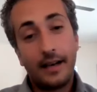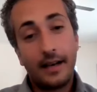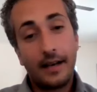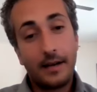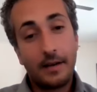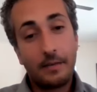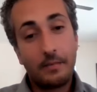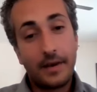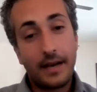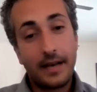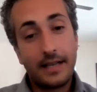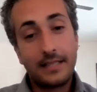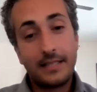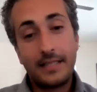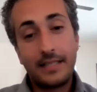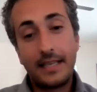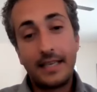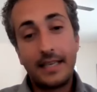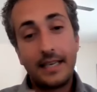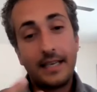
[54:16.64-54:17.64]
Um, I
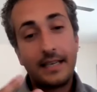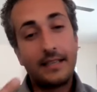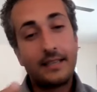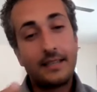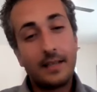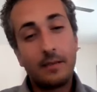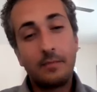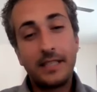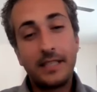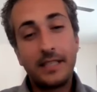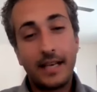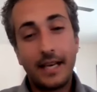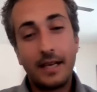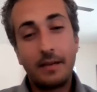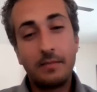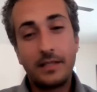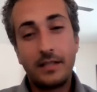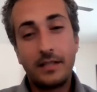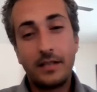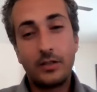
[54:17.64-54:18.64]
see
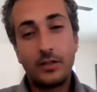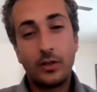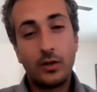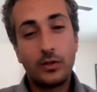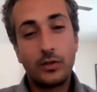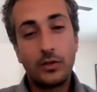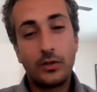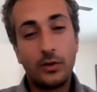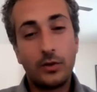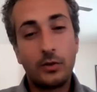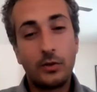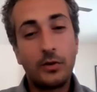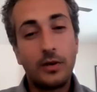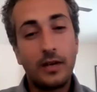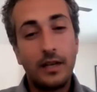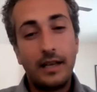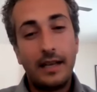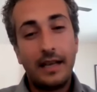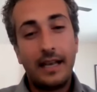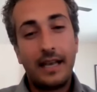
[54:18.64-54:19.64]
sometimes there's also
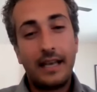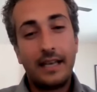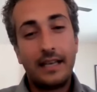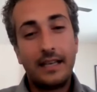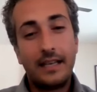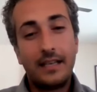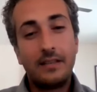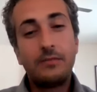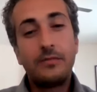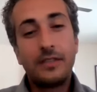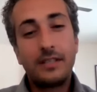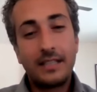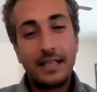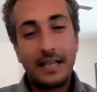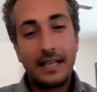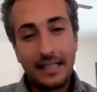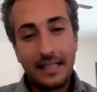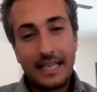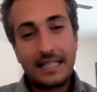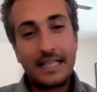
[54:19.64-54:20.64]
an
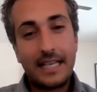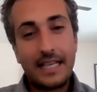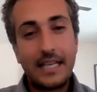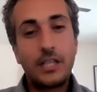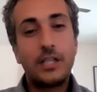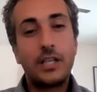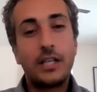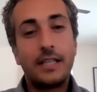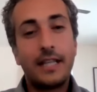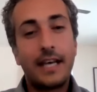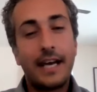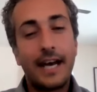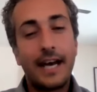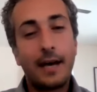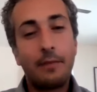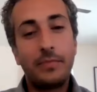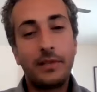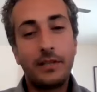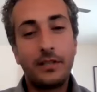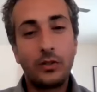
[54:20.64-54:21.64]
infantilization that
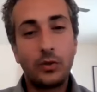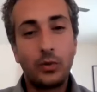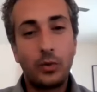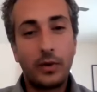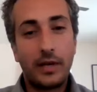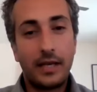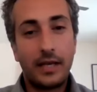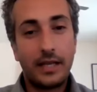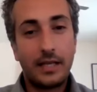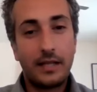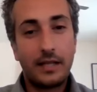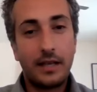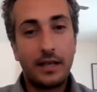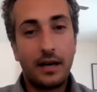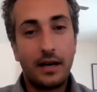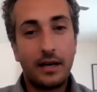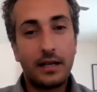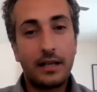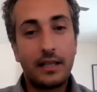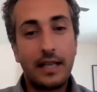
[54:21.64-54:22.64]
happens with
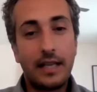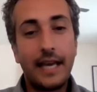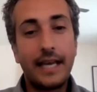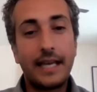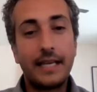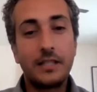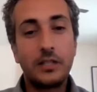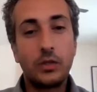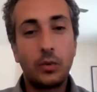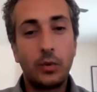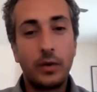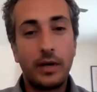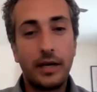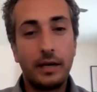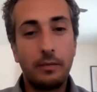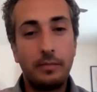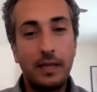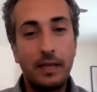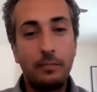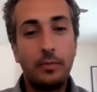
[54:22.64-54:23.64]
our clients
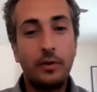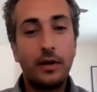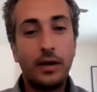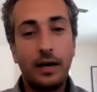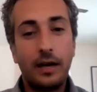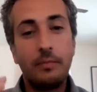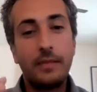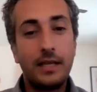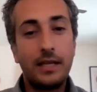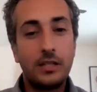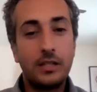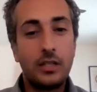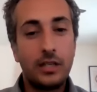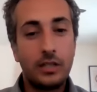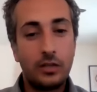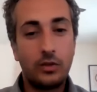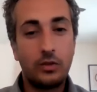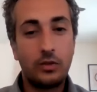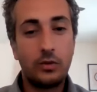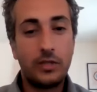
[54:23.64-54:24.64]
where people come in
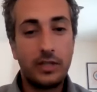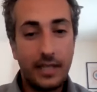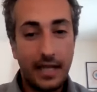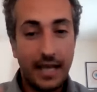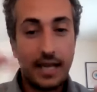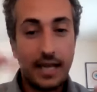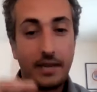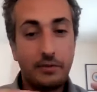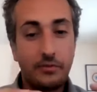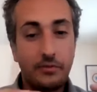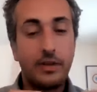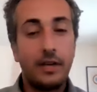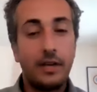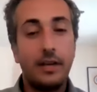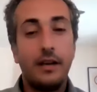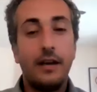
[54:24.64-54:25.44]
just to save